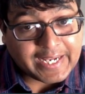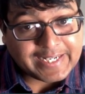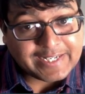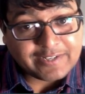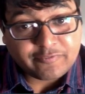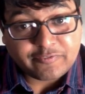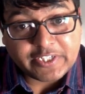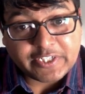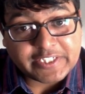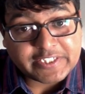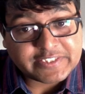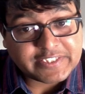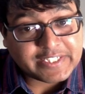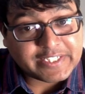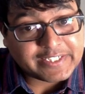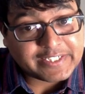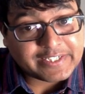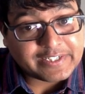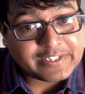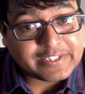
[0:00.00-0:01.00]
N F Ts
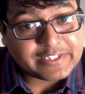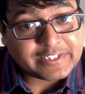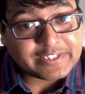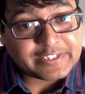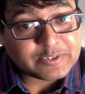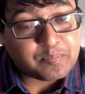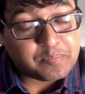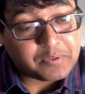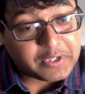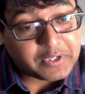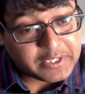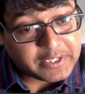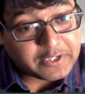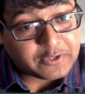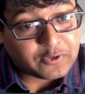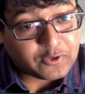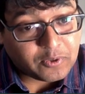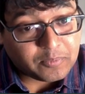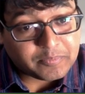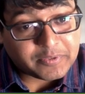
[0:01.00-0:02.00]
and Kilt is a
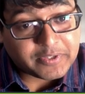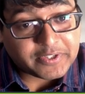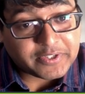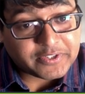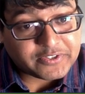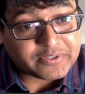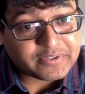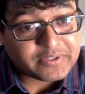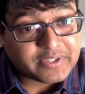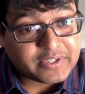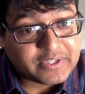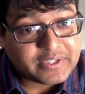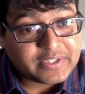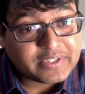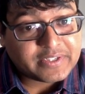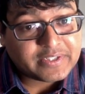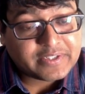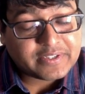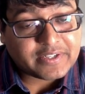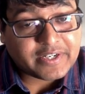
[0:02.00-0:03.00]
brilliant combination,
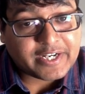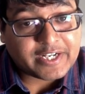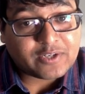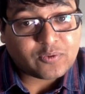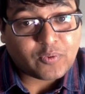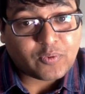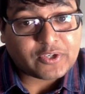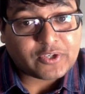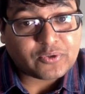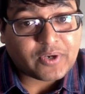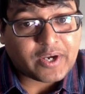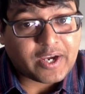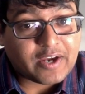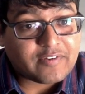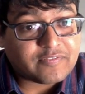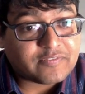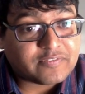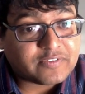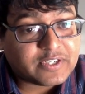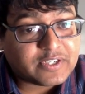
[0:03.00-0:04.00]
right? When you
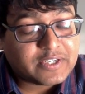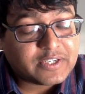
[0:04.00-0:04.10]
have